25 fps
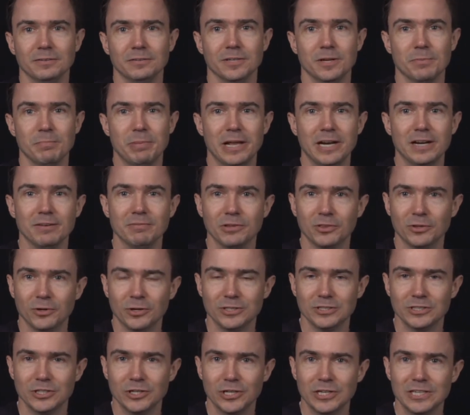Competitive
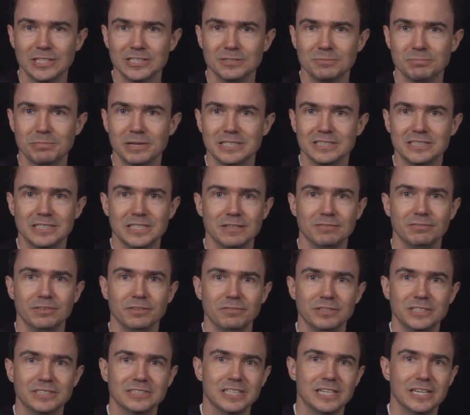Authoritarianism by Steve
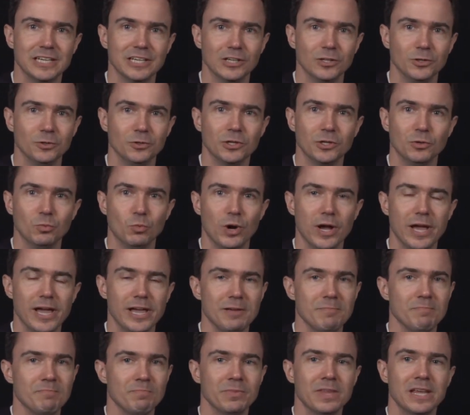Levitsky and Lucan
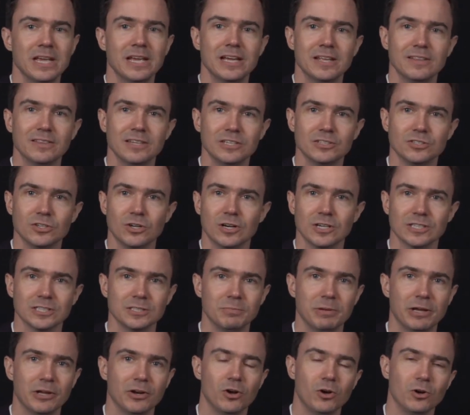Way, that talks
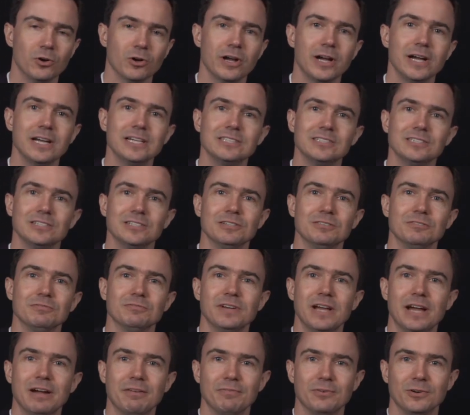about all kinds of
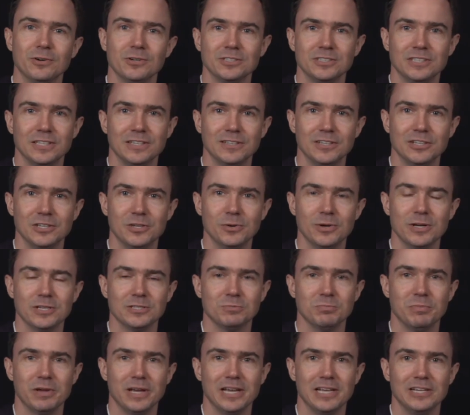efforts that the
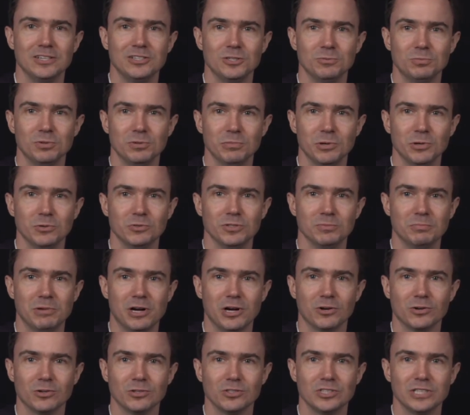U.S. made to promote
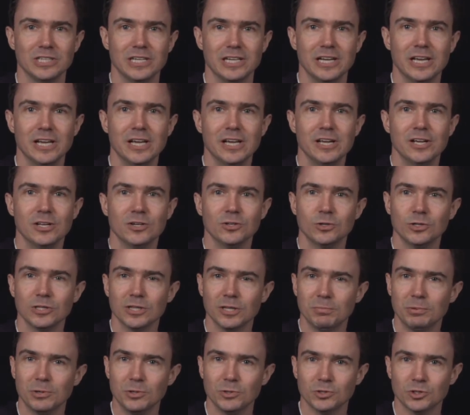democracy during
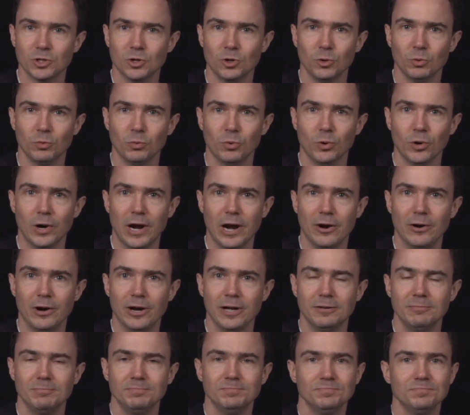the post-Cold War
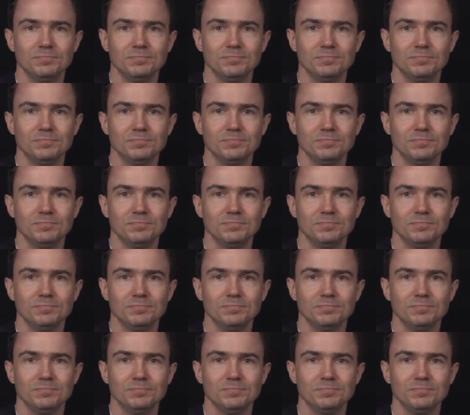era.